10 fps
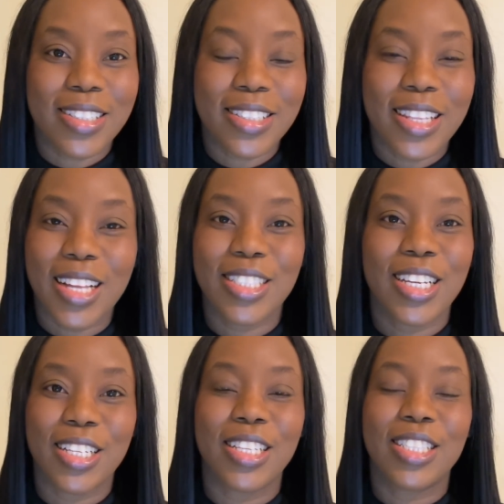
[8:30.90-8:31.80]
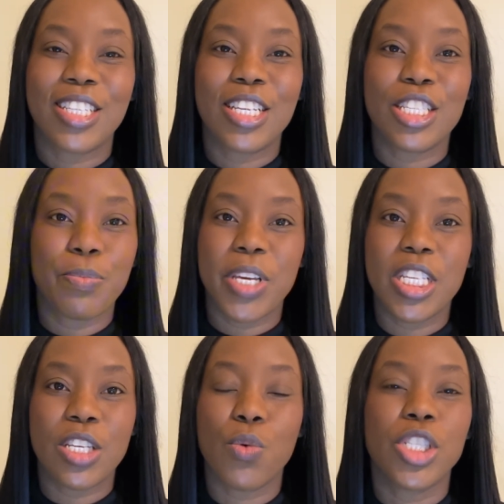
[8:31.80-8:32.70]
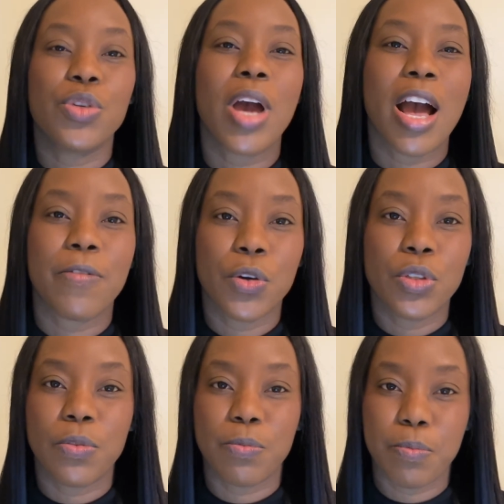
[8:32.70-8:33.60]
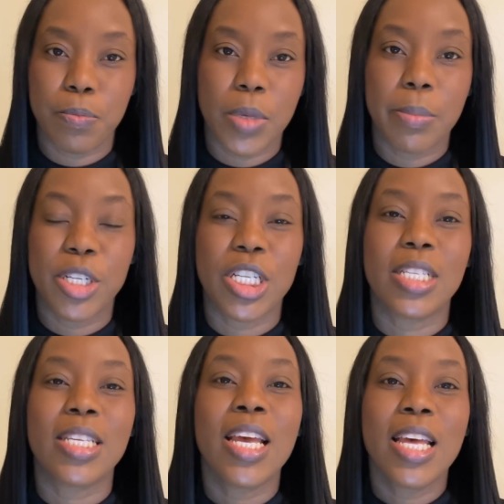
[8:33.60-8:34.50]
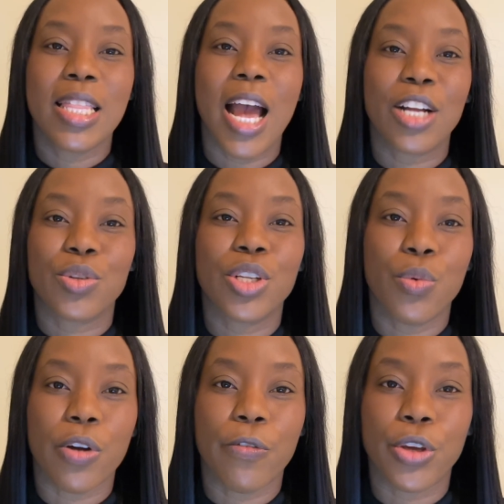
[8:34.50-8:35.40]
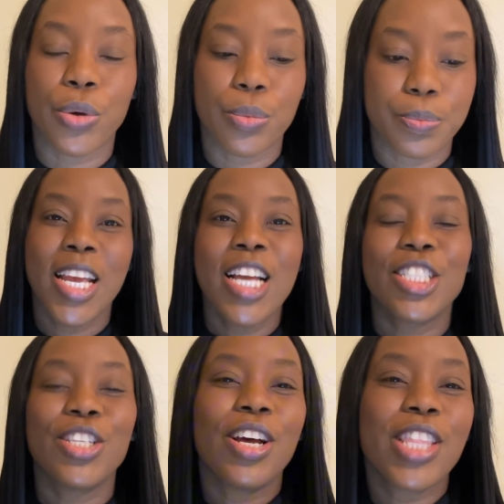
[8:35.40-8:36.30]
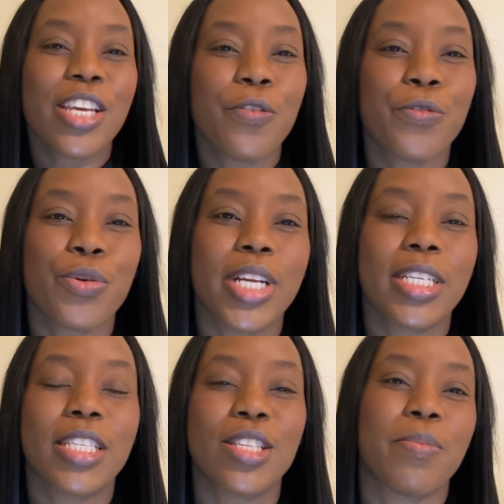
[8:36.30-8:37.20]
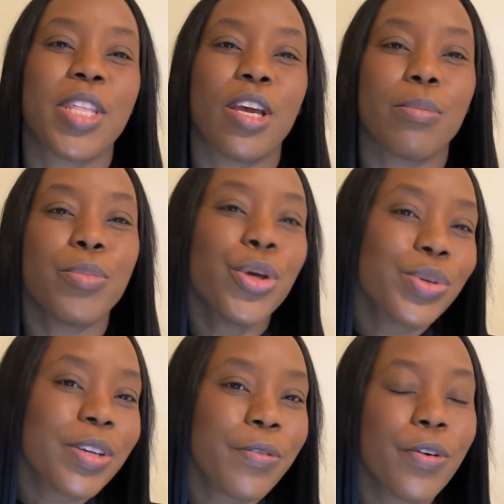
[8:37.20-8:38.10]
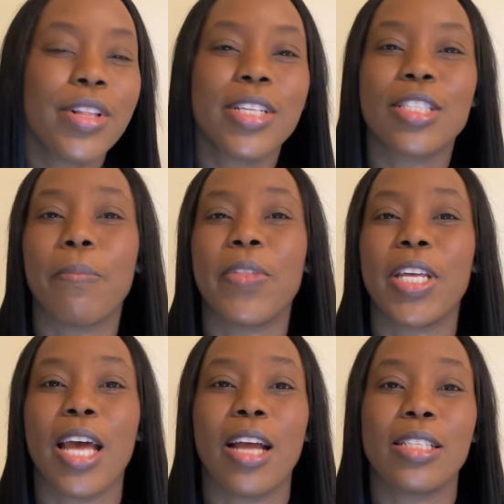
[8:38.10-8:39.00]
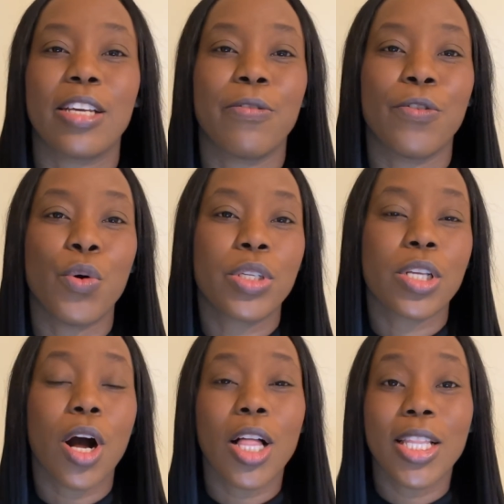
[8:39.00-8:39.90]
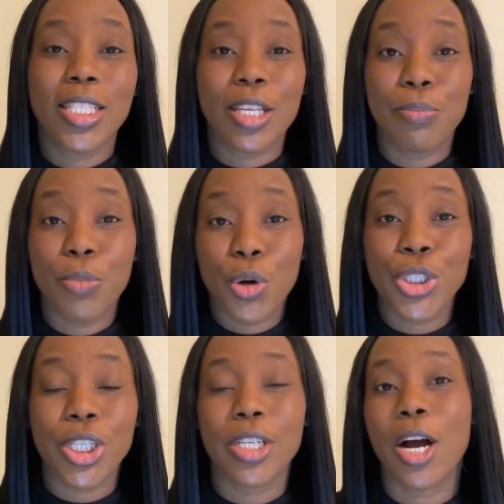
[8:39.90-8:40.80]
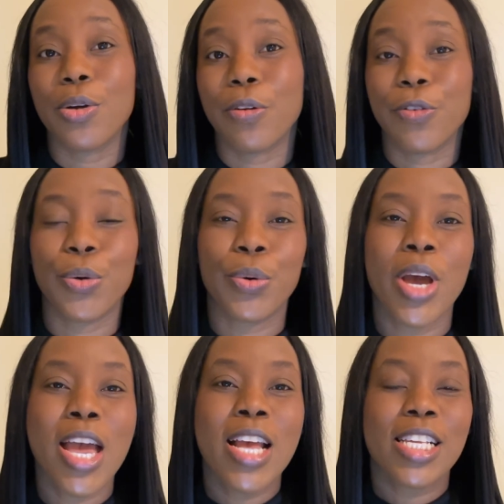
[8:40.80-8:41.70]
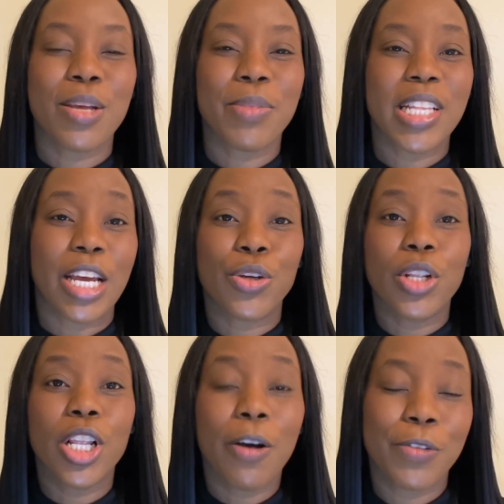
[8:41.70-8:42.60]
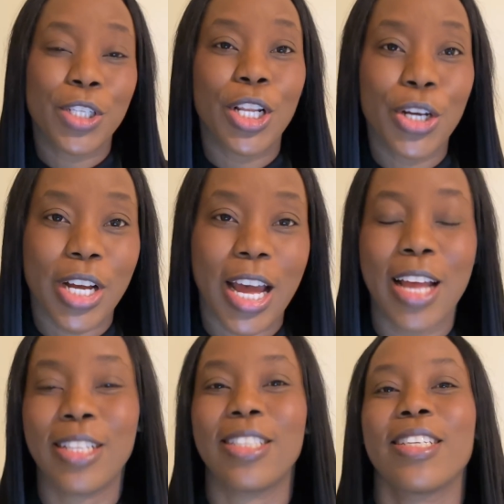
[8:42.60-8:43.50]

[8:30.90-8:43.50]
That's it. It's easy peasy once you have those images that actually work for you. So now that you've created something beautiful and something that evokes all this emotion out of you, something that you love to look at,